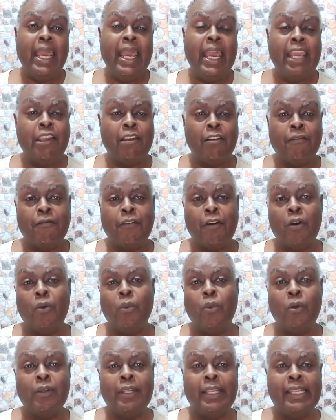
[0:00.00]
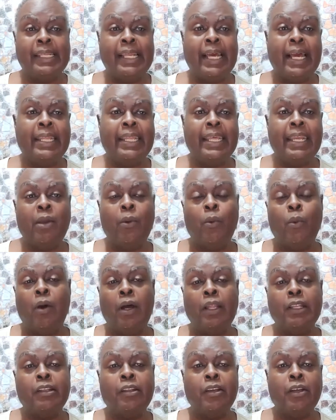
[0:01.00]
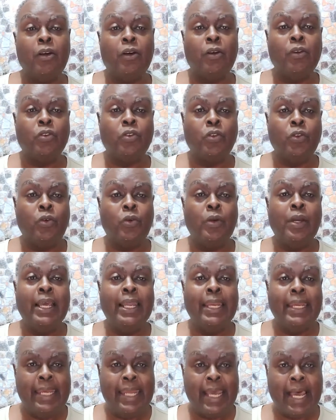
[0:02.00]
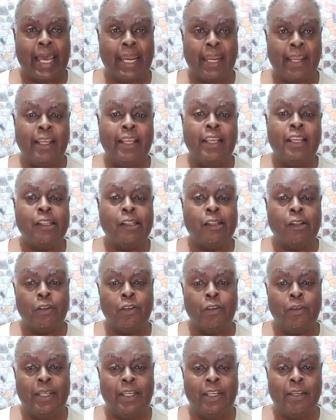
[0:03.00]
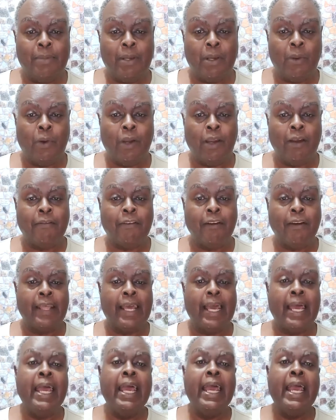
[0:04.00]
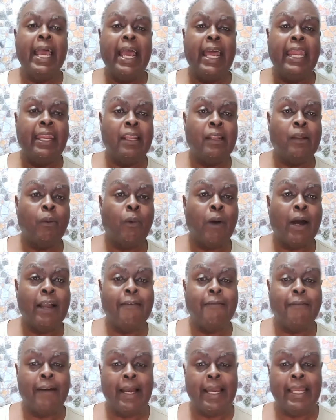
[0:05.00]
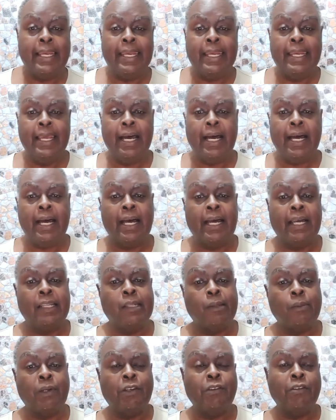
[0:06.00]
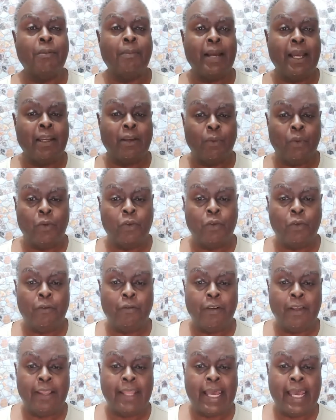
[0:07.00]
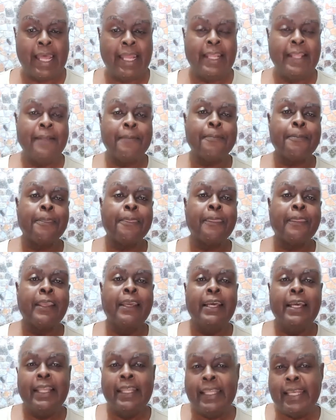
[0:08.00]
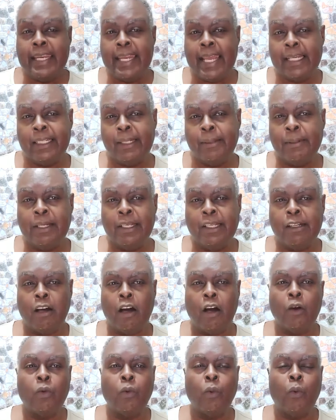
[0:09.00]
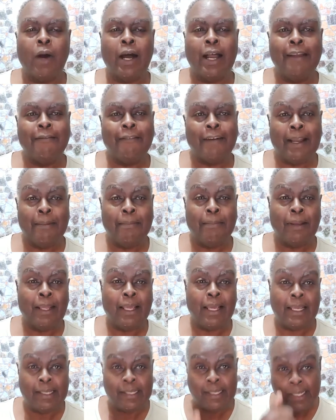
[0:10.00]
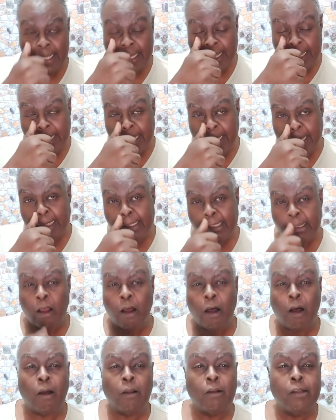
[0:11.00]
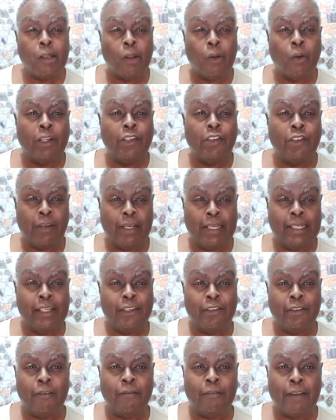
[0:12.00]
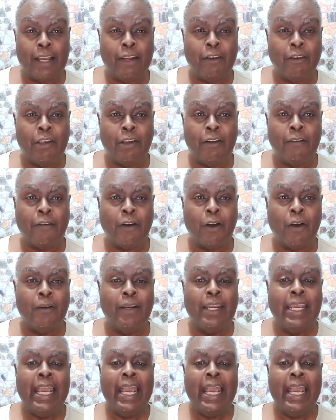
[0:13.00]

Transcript: and your phone will decide that it wants to go to data. So you need to be aware for that, and this Wi-Fi switch reminder will do for that. The next one is called Wi-Fi Plus. It's also a choice that you'll find on your phone,